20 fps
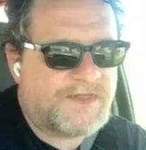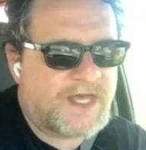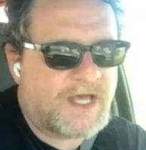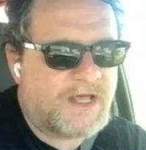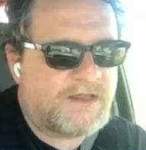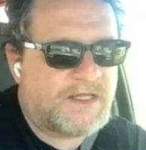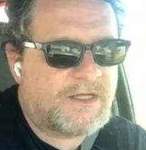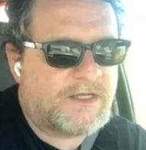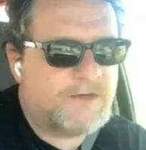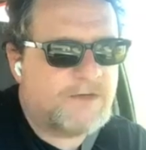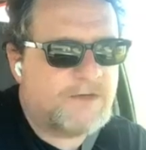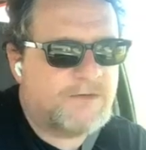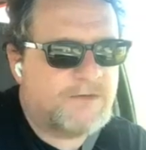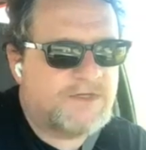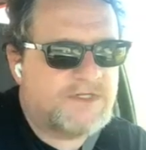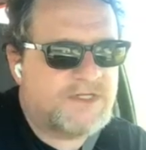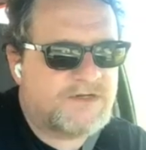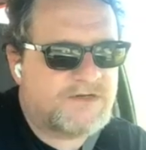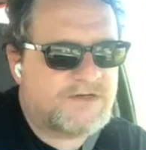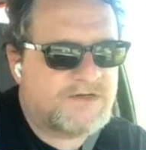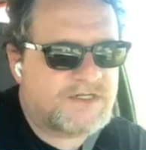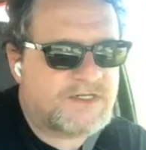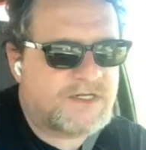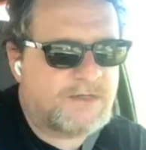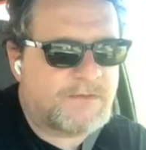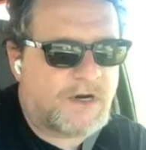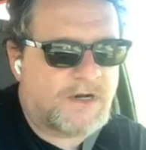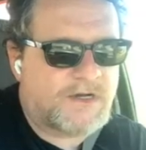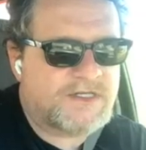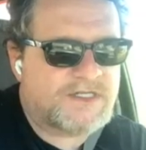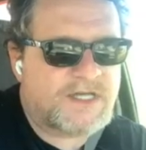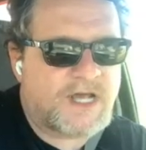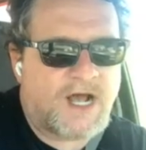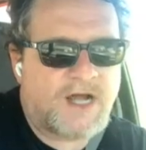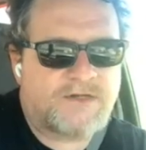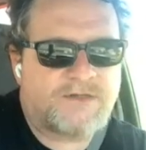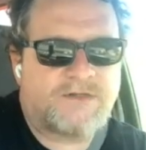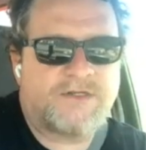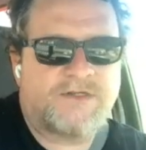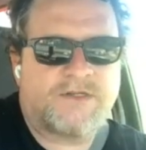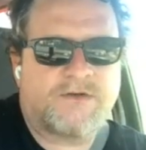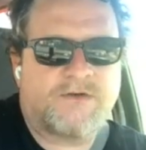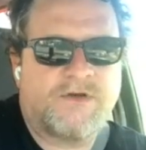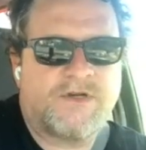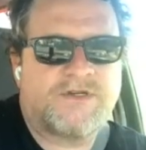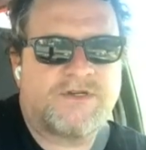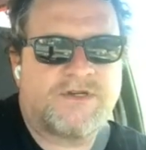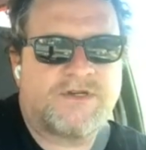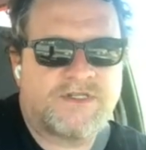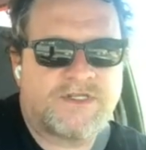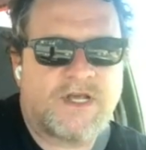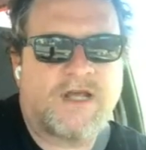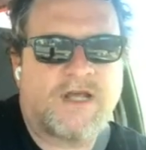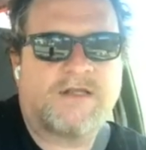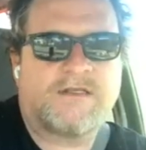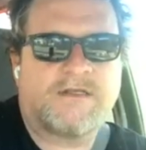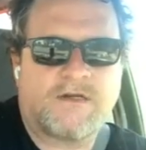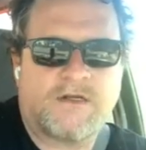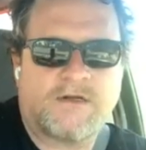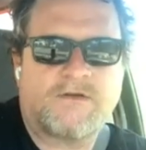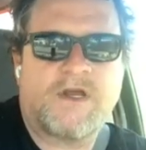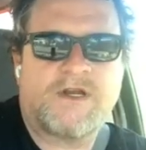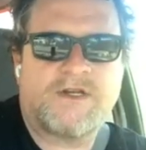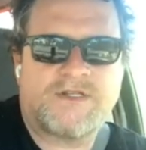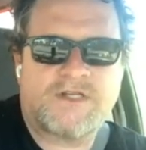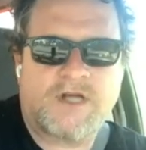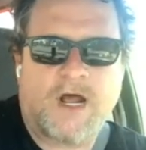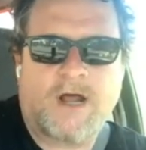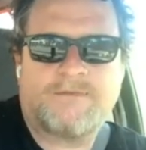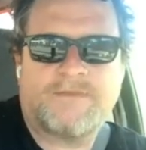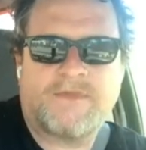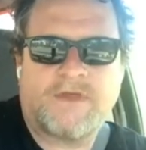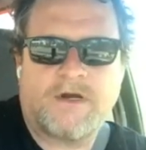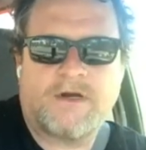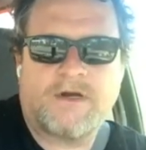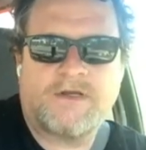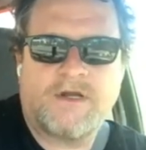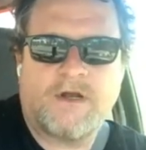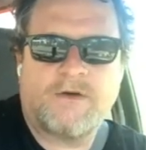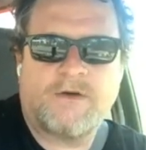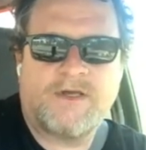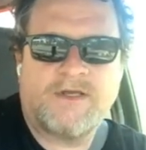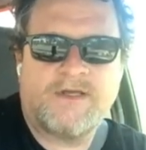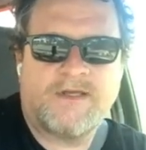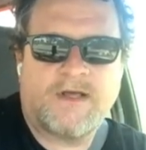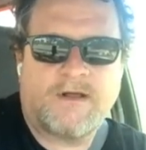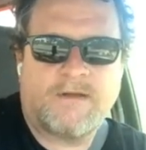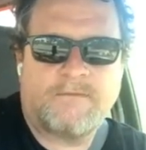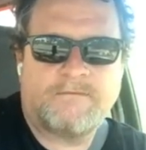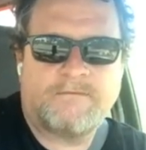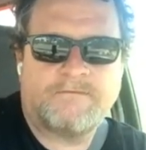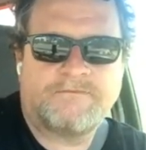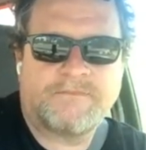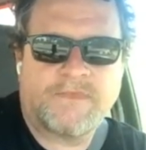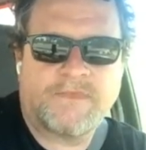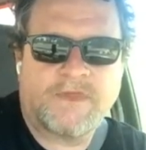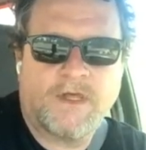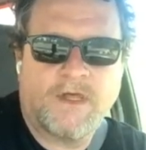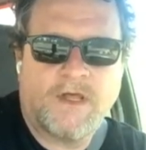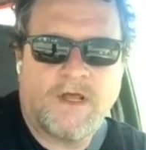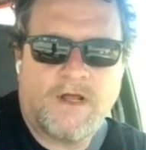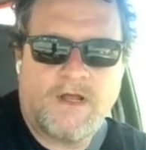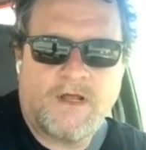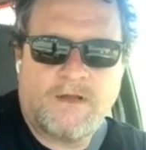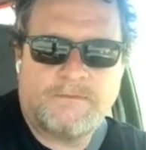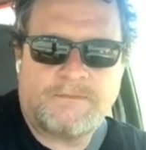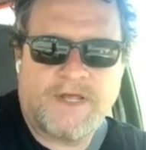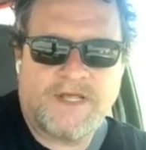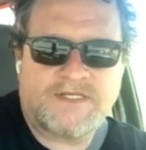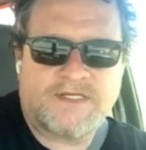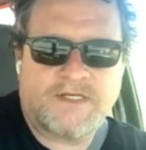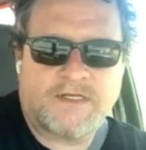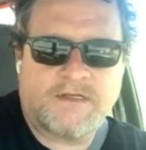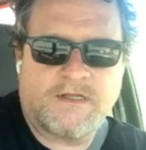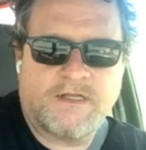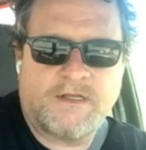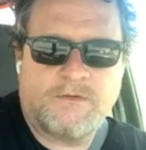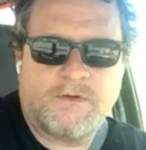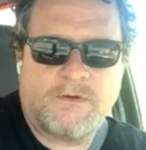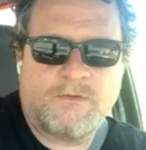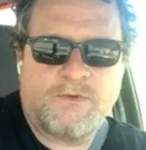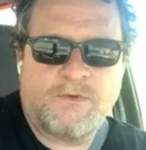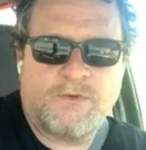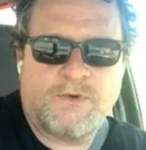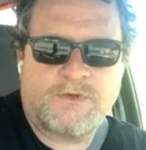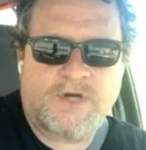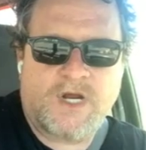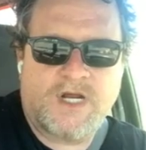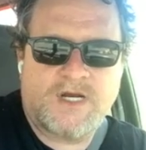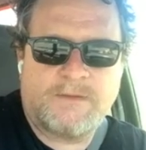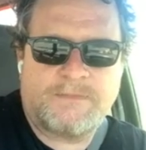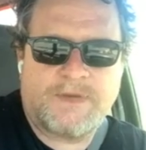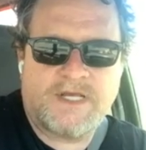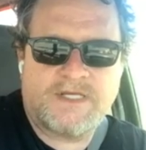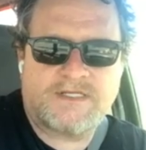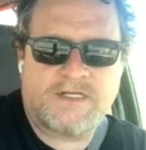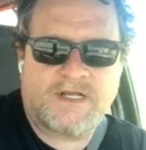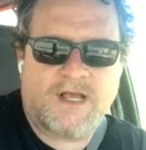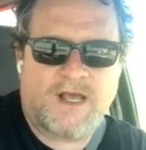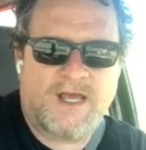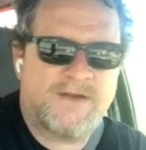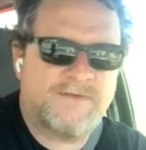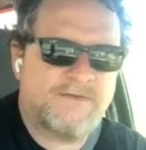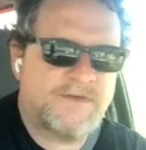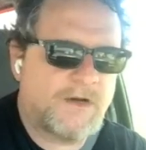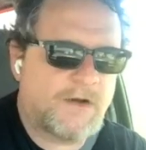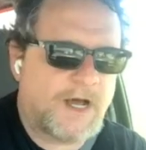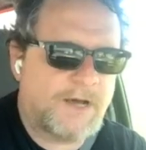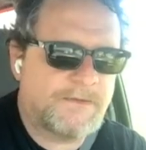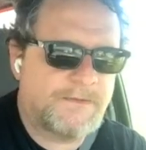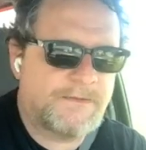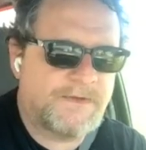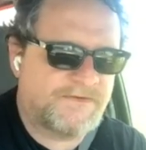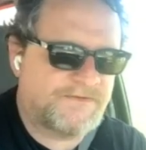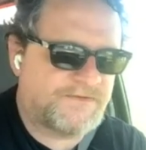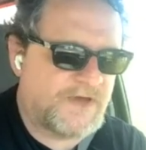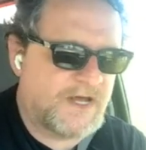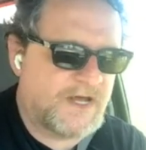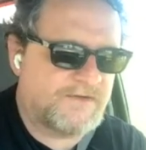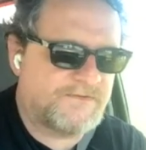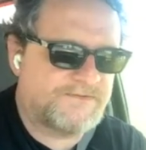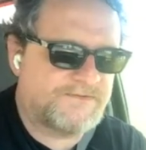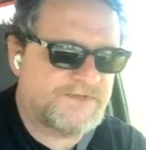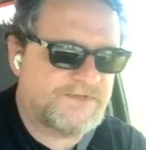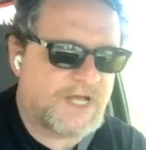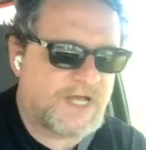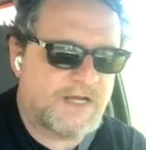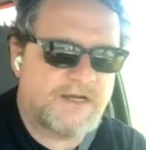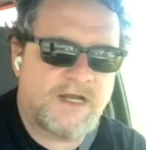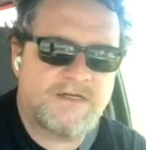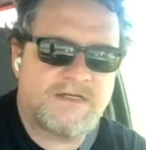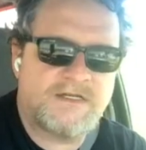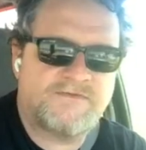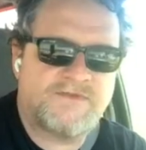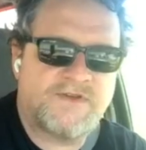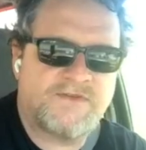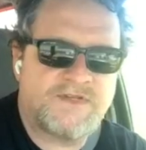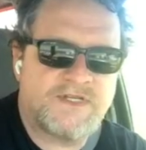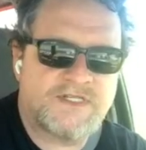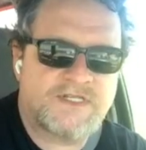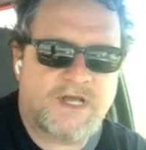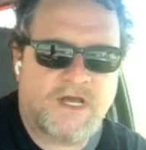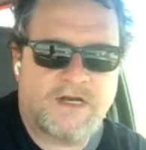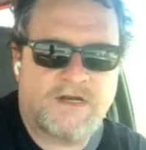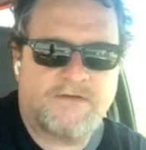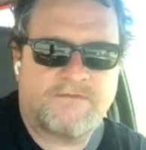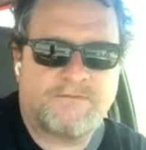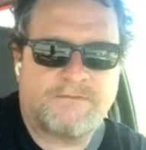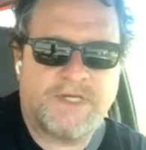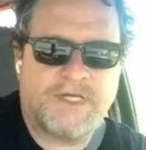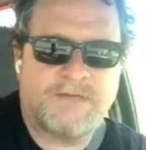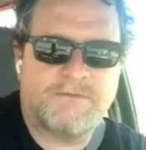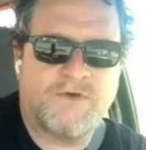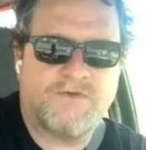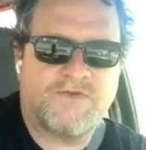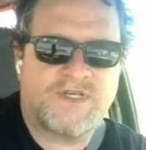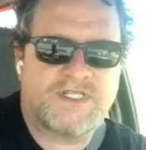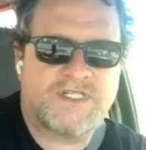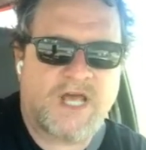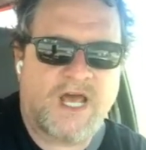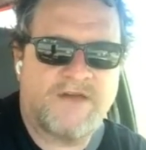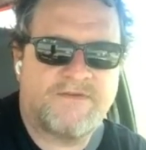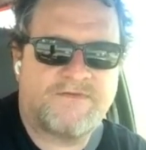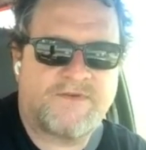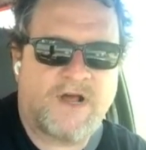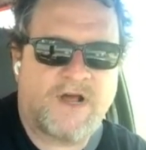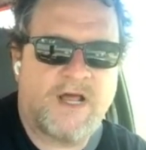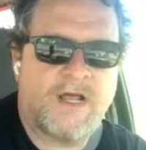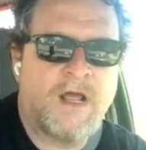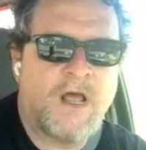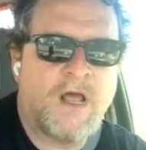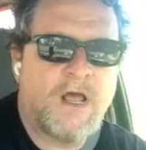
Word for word: alien was interesting. Marcus Koch, who did the creature design, did a great job there. You know, he um, basically we were trying to base it kind of. You know, I'm a big fan of 1950s kind of B movie sci-fi.